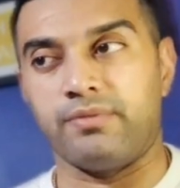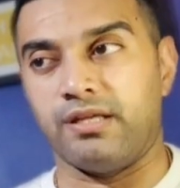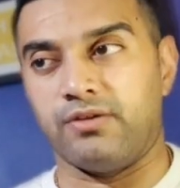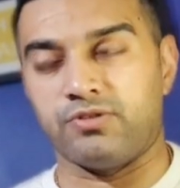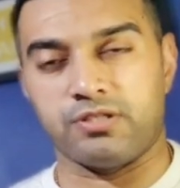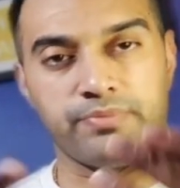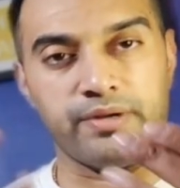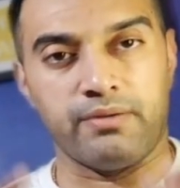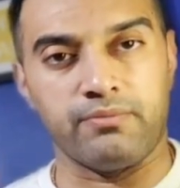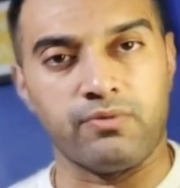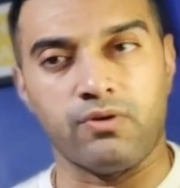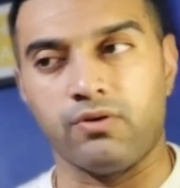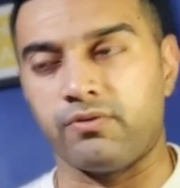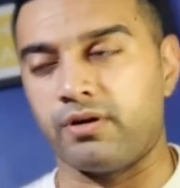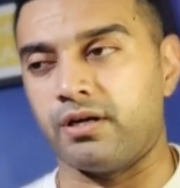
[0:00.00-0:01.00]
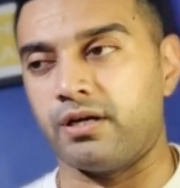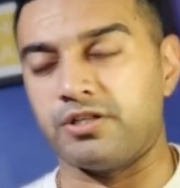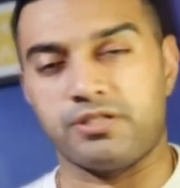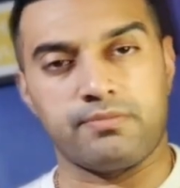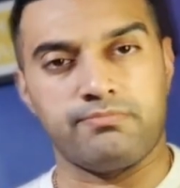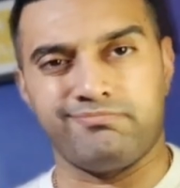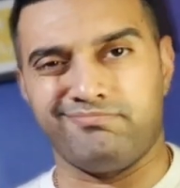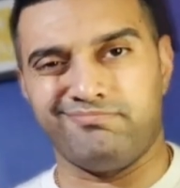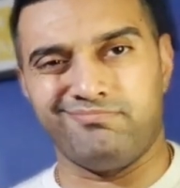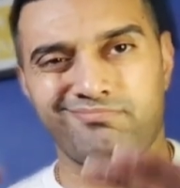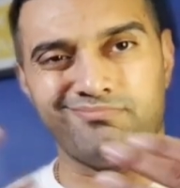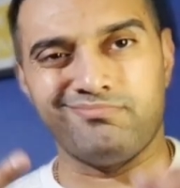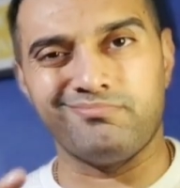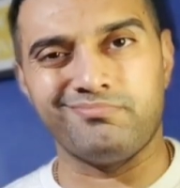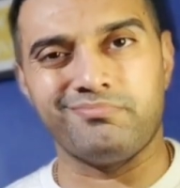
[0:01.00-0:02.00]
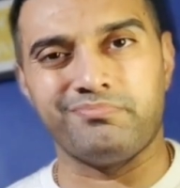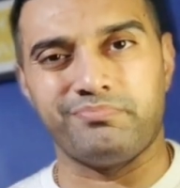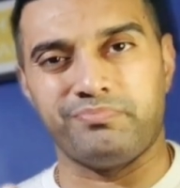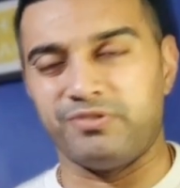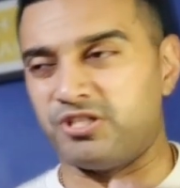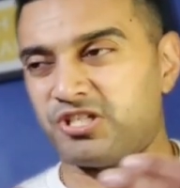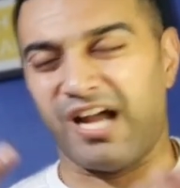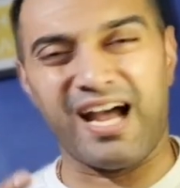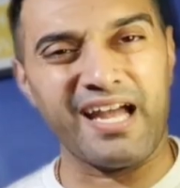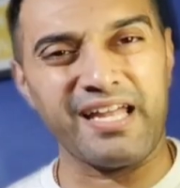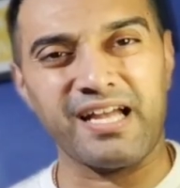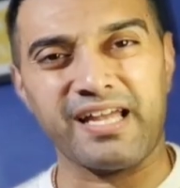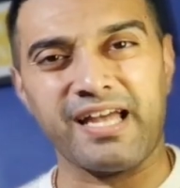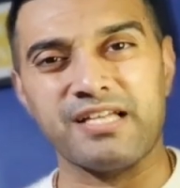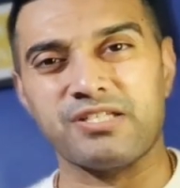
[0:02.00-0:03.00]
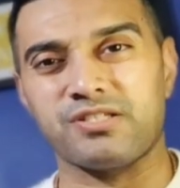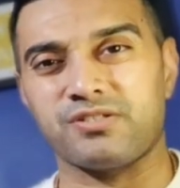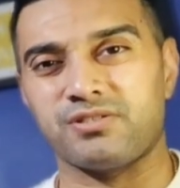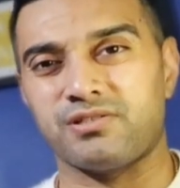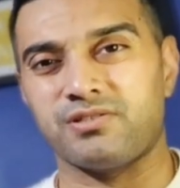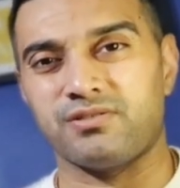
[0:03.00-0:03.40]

he was a bit more uh, sh shy, I guess.